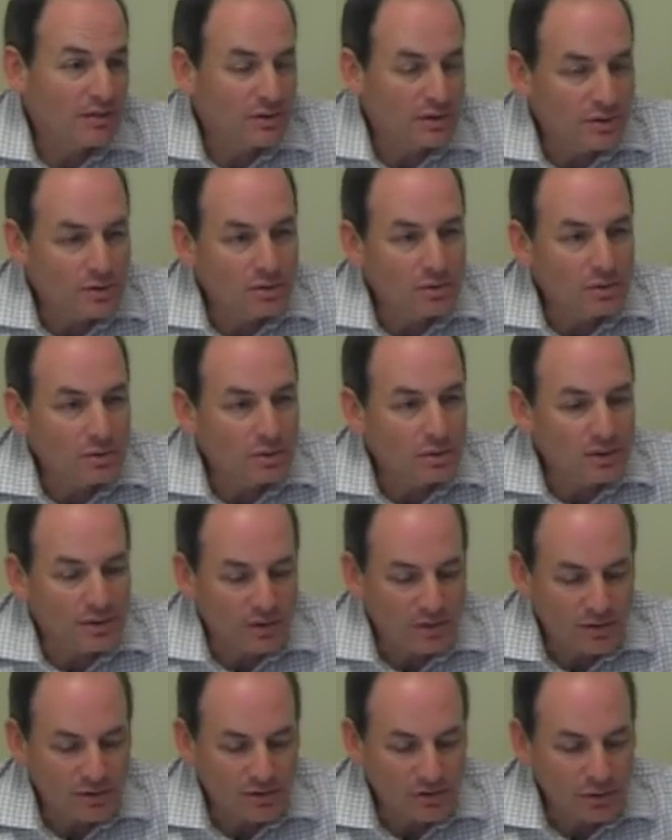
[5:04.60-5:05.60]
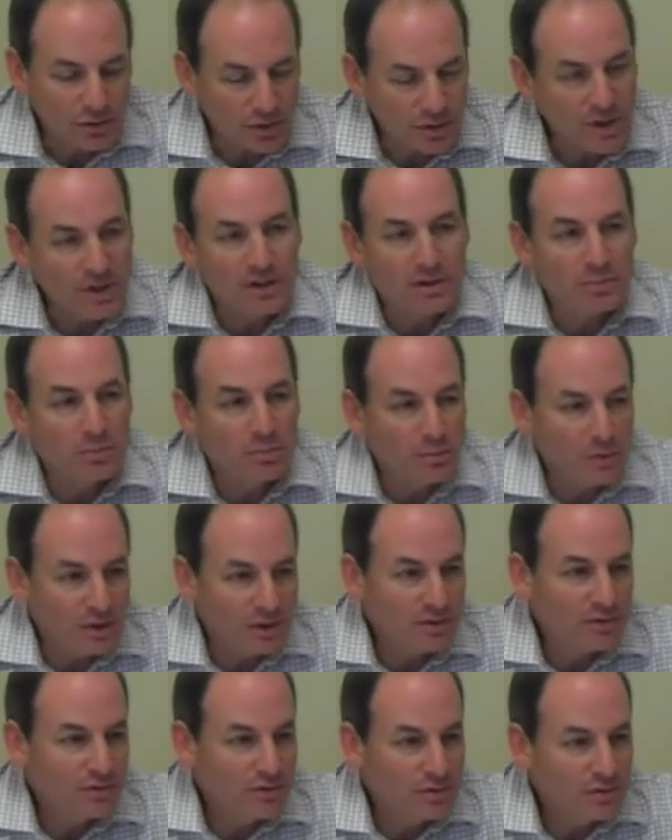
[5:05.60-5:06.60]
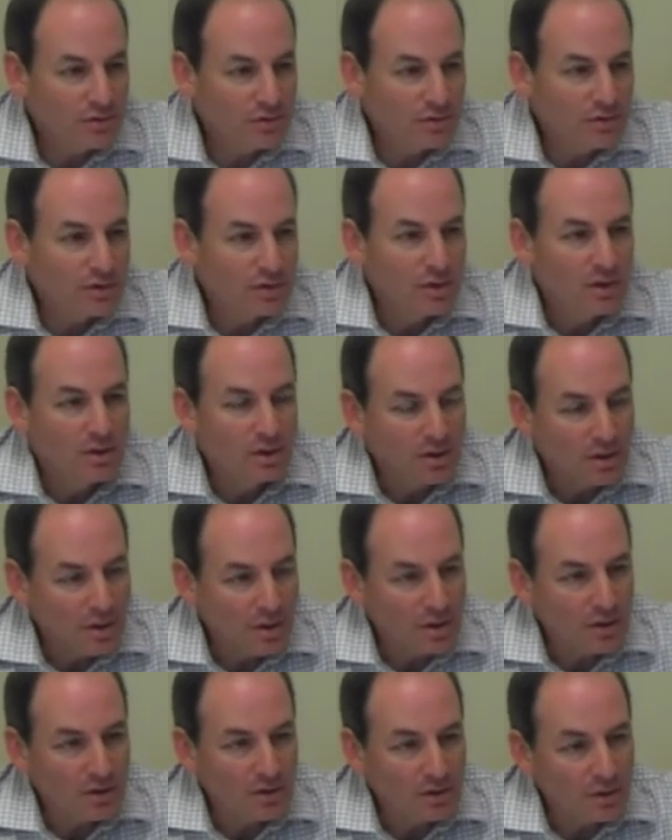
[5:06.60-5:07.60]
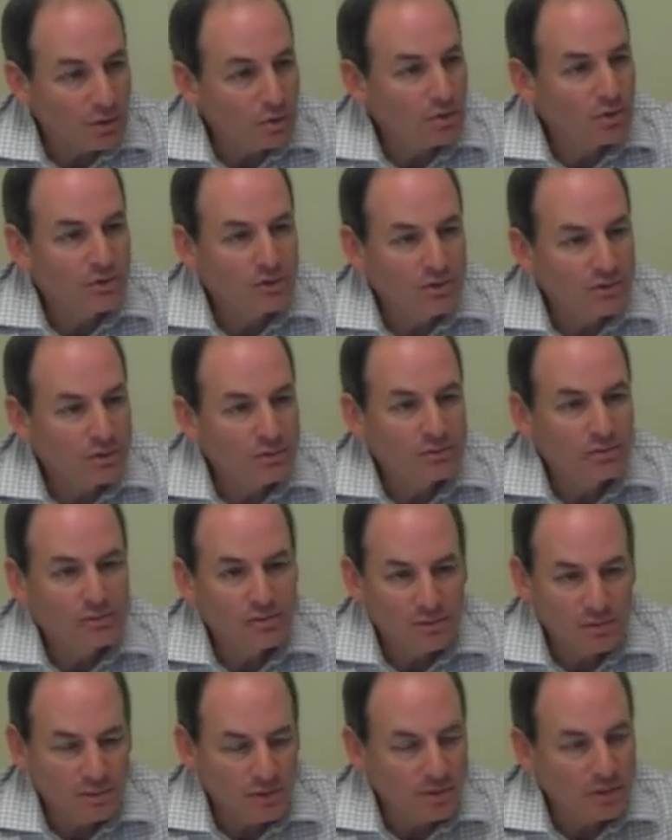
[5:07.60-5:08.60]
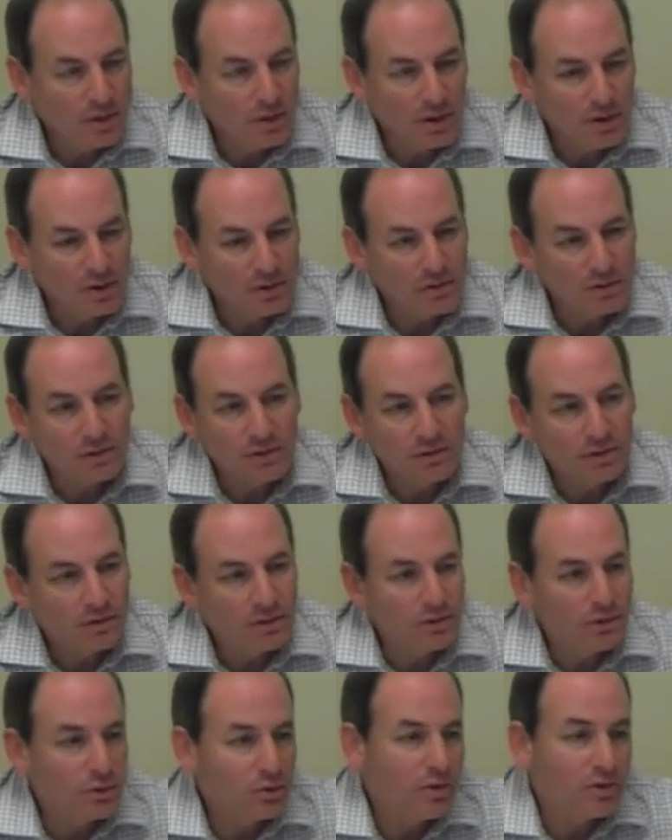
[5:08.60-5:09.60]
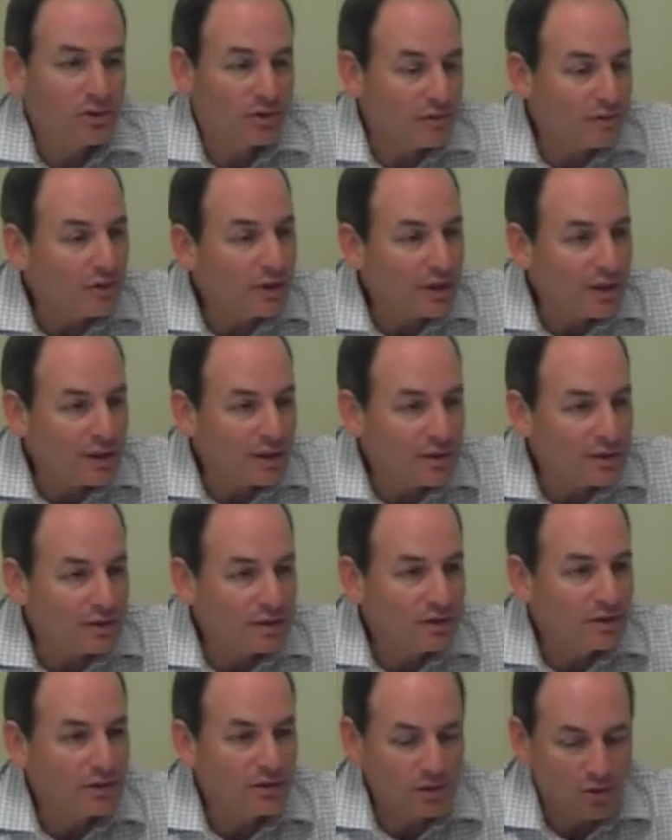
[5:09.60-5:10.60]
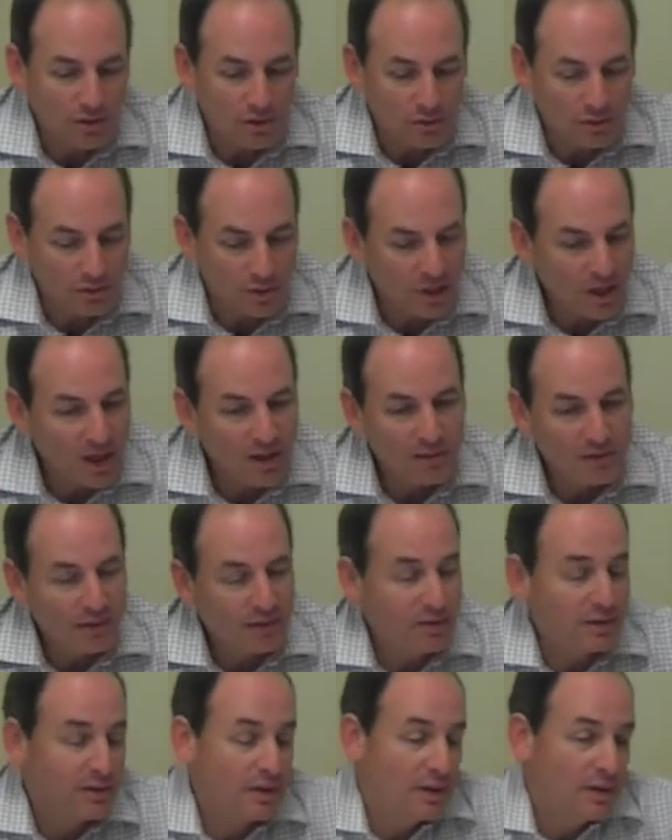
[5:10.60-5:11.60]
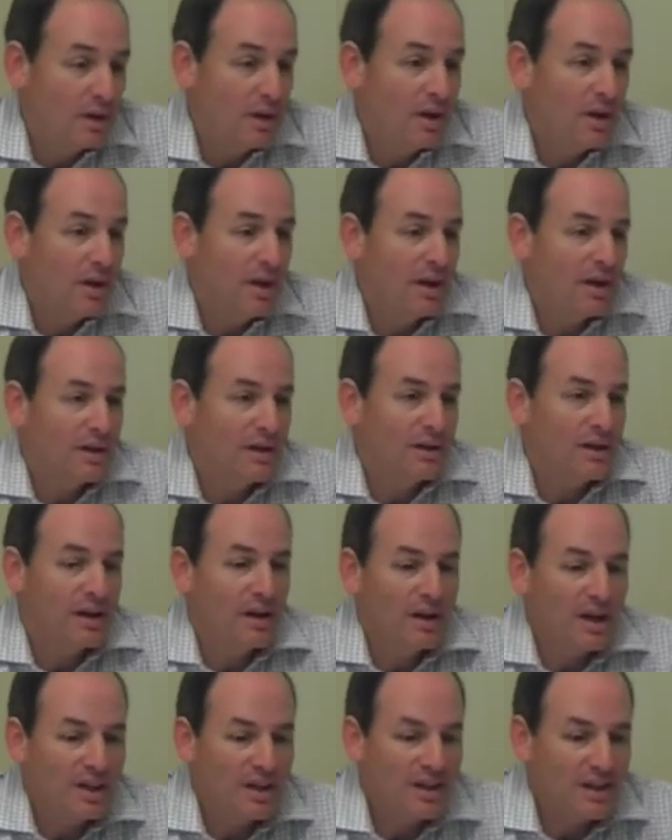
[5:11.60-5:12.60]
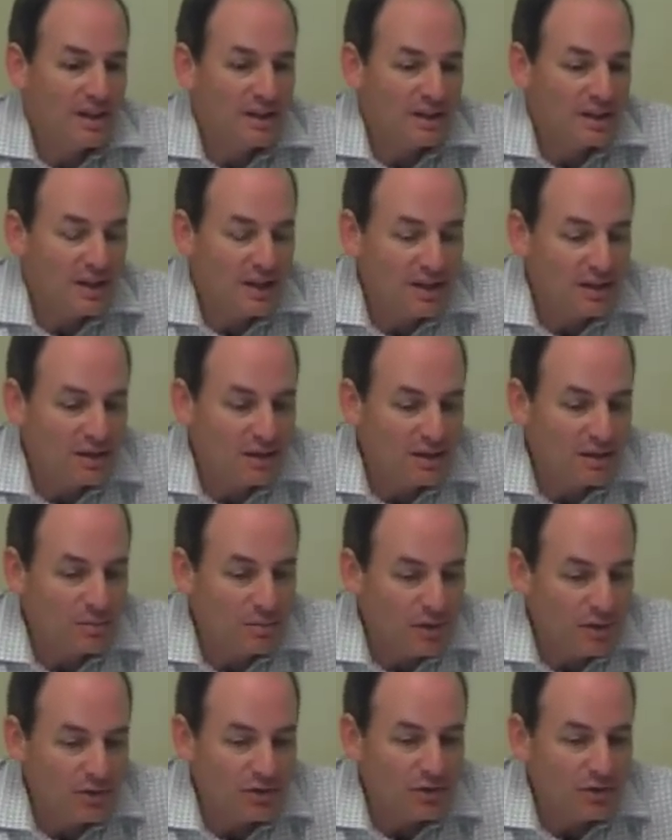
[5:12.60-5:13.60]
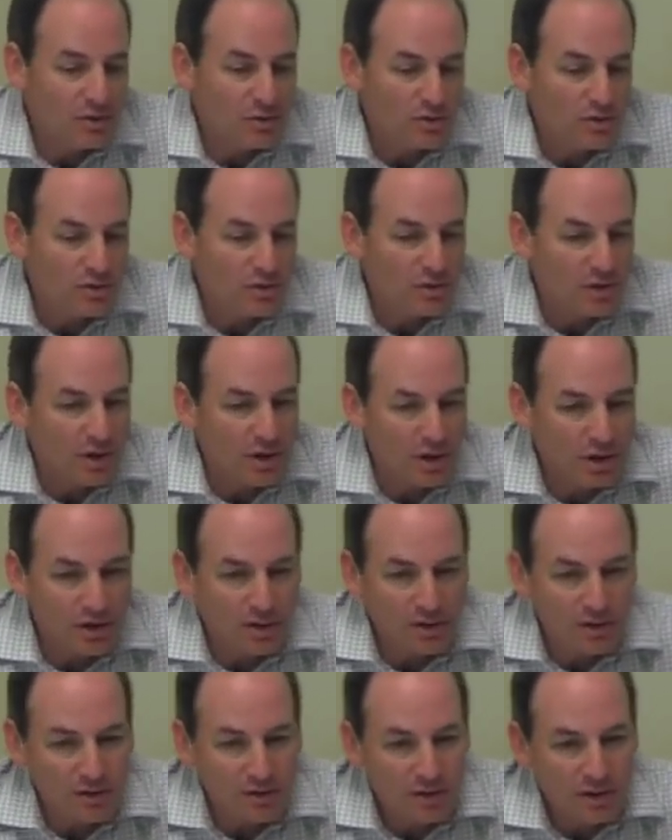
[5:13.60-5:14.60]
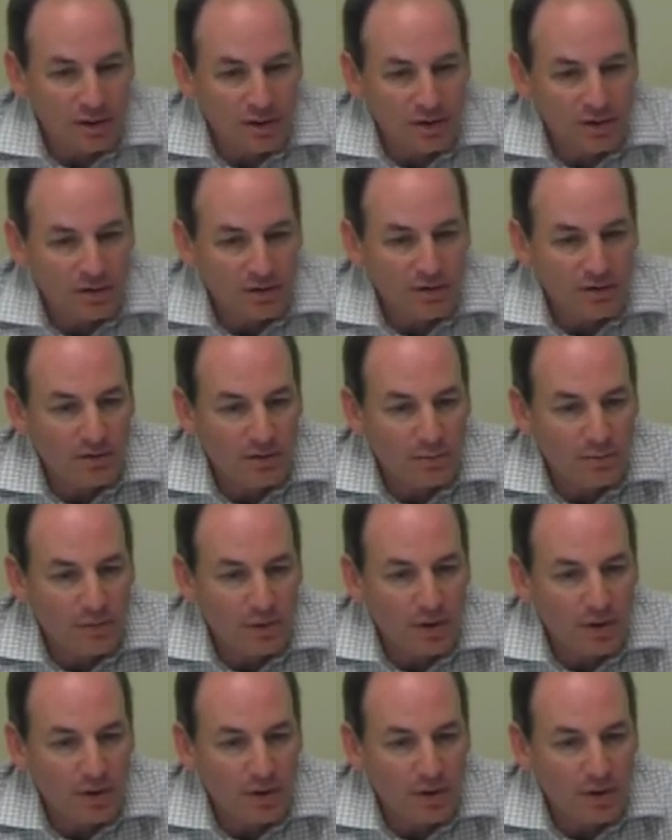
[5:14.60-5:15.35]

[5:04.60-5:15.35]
to do is create mixed use uses of the land. It's going to have, and I think that mixed uses are